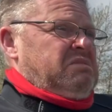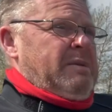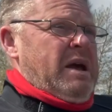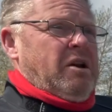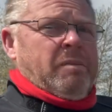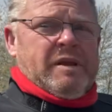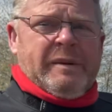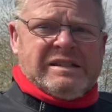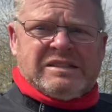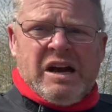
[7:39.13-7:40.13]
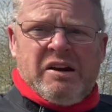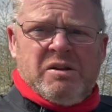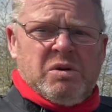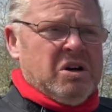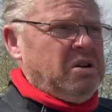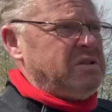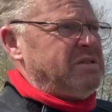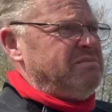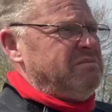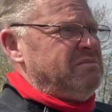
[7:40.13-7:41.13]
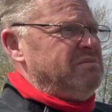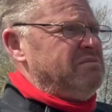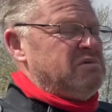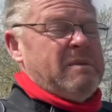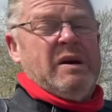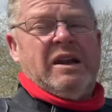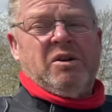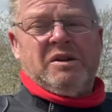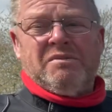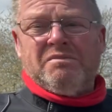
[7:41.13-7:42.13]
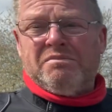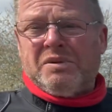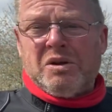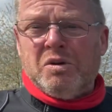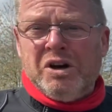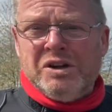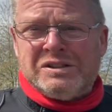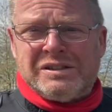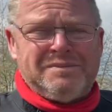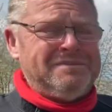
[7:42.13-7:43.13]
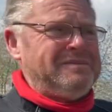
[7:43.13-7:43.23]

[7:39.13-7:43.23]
They may not be the best tyre in the world, they may not be the worst,